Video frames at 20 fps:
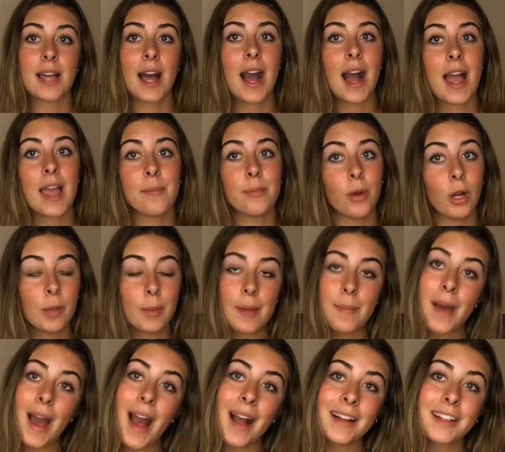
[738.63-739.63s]
I broke my
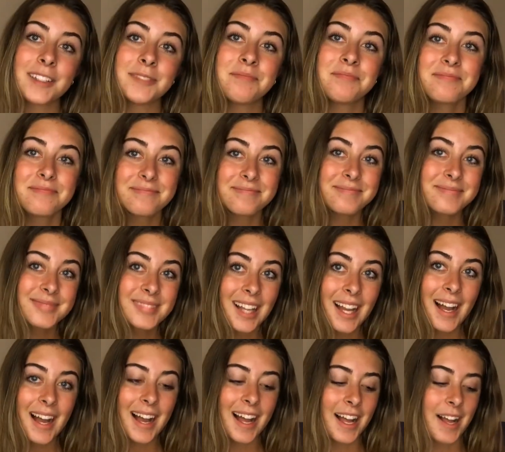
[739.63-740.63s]

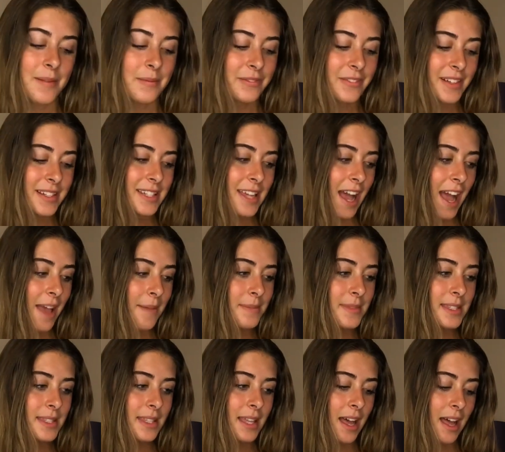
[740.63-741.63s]
back. Fun times.